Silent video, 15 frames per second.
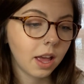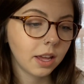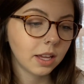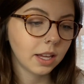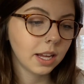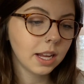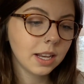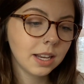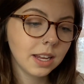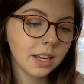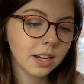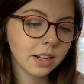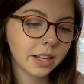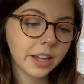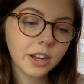He'd
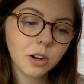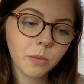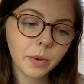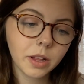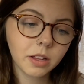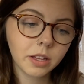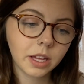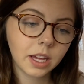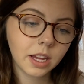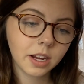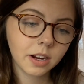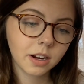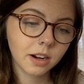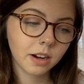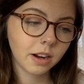need a gear wheel
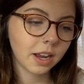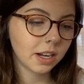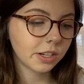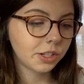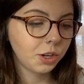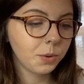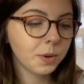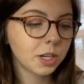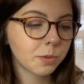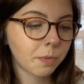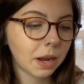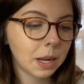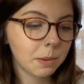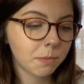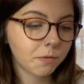here and a 2-inch
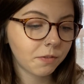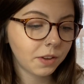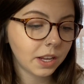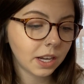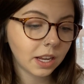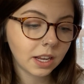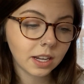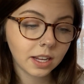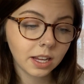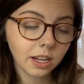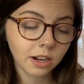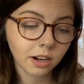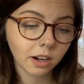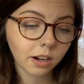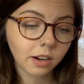pipe feeding in
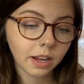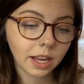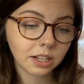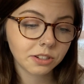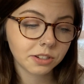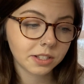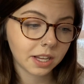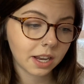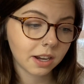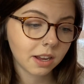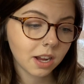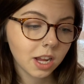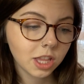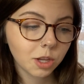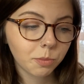here, Hector said.
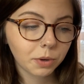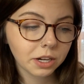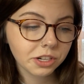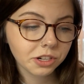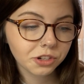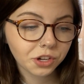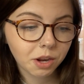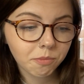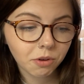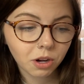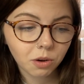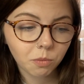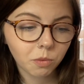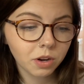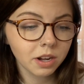The pressure
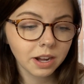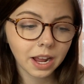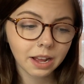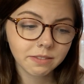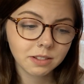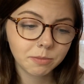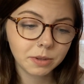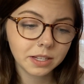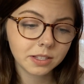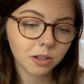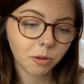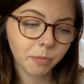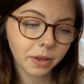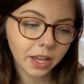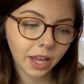chamber wouldn't have to be so
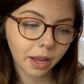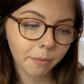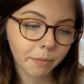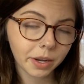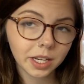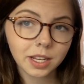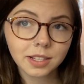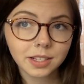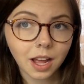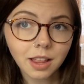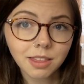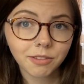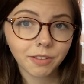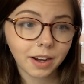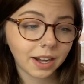big, but he's got
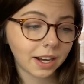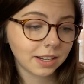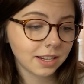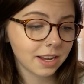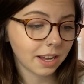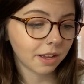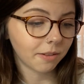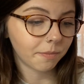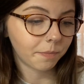the right idea.